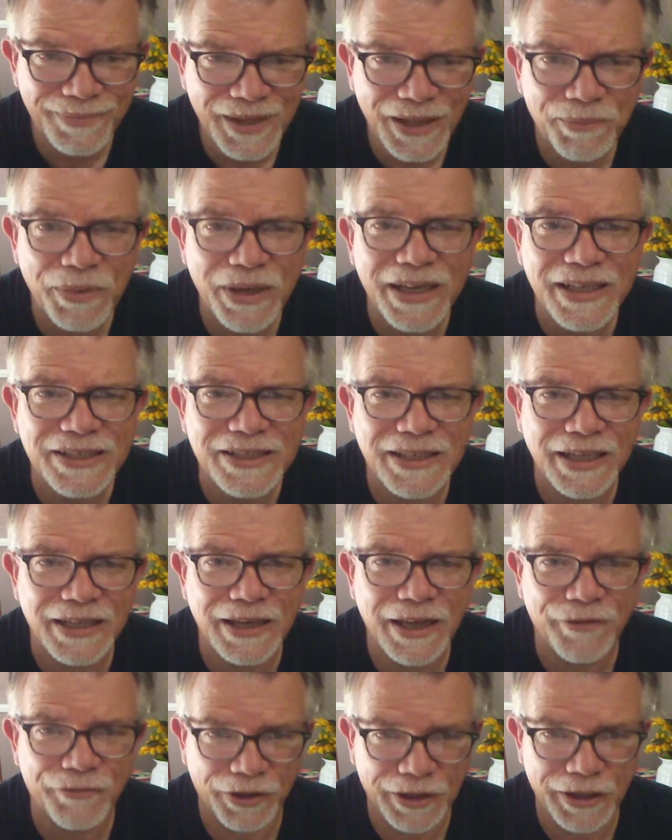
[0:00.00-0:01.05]
but it's
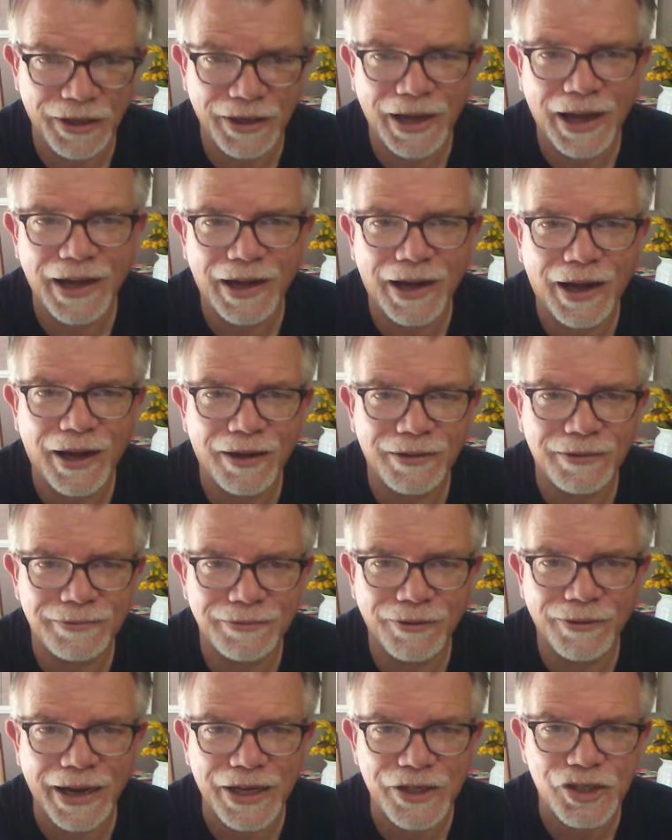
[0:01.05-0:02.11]
significant. I'll
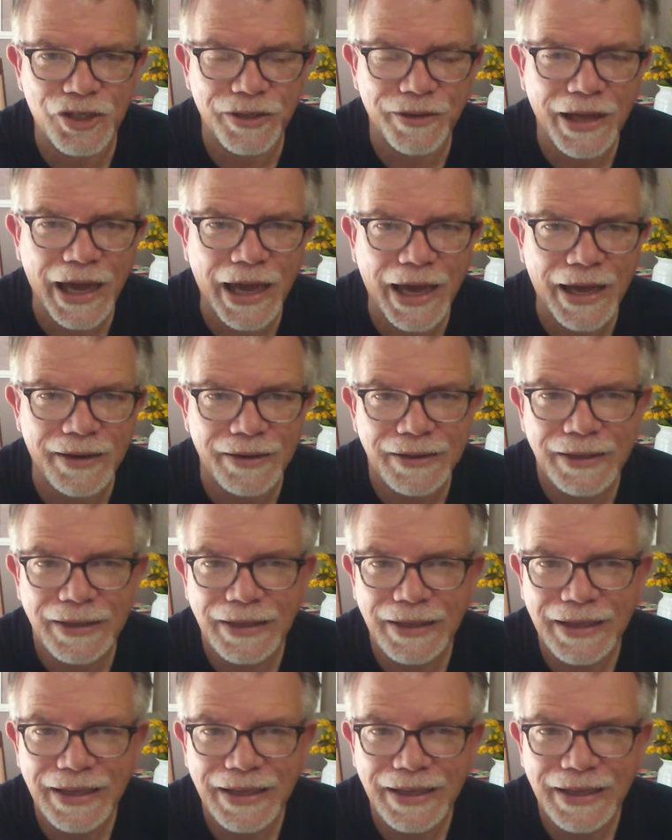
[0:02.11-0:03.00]
grant you that.